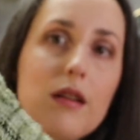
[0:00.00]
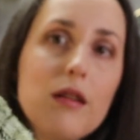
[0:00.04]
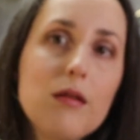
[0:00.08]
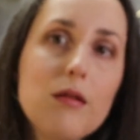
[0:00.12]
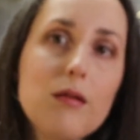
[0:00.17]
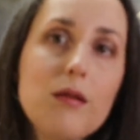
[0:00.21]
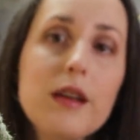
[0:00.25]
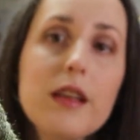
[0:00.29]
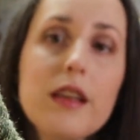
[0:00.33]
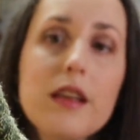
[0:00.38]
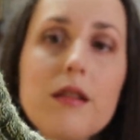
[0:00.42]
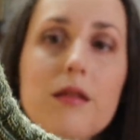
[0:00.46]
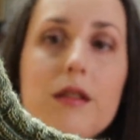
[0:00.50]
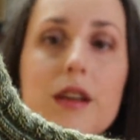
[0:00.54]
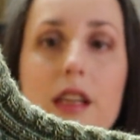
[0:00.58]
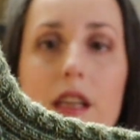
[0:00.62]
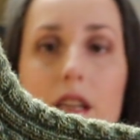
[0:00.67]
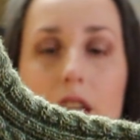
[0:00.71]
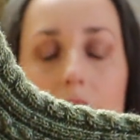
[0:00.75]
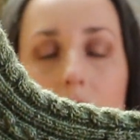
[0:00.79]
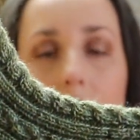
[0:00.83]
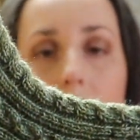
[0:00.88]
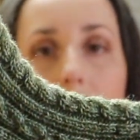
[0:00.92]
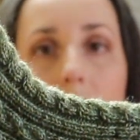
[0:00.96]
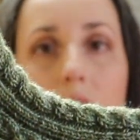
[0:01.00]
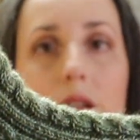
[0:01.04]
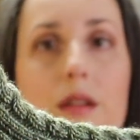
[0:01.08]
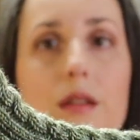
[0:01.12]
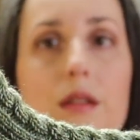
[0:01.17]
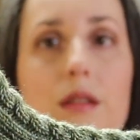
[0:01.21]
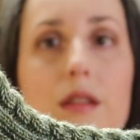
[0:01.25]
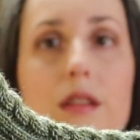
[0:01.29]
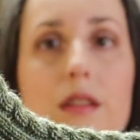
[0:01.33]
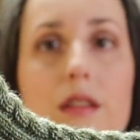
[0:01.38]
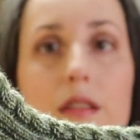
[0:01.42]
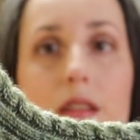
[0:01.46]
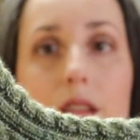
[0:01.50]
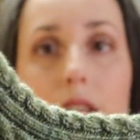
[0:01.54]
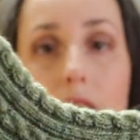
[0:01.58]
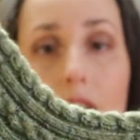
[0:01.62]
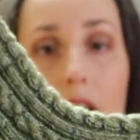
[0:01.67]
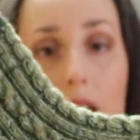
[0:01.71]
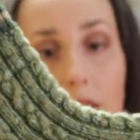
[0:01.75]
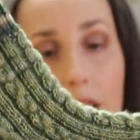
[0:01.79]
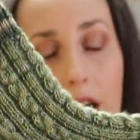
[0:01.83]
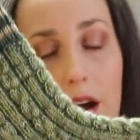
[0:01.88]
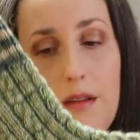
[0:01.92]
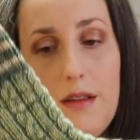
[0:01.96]
Really, really cute.
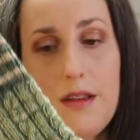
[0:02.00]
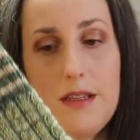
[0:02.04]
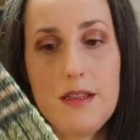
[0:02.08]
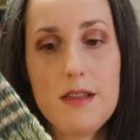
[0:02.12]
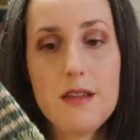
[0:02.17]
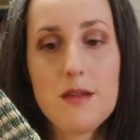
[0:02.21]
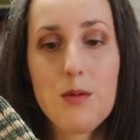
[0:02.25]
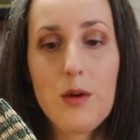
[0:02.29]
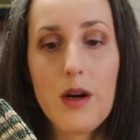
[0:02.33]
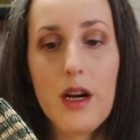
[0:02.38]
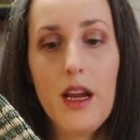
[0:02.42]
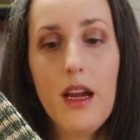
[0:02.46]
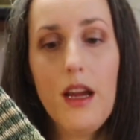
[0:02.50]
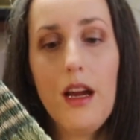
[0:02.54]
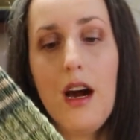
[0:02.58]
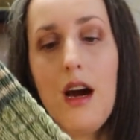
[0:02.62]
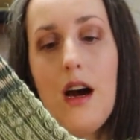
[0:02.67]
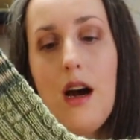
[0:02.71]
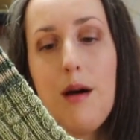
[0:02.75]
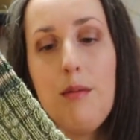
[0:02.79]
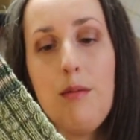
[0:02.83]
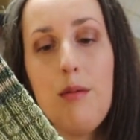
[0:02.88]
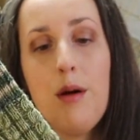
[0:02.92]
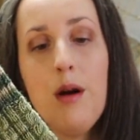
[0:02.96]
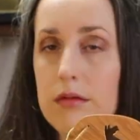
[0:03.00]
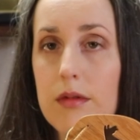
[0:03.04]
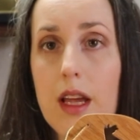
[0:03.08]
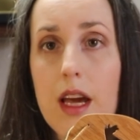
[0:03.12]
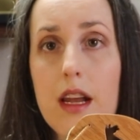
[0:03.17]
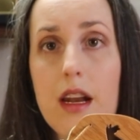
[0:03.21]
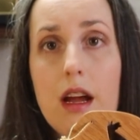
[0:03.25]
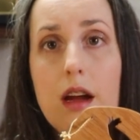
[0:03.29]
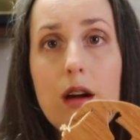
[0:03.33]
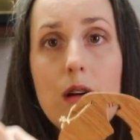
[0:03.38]
Love how this is working up. And I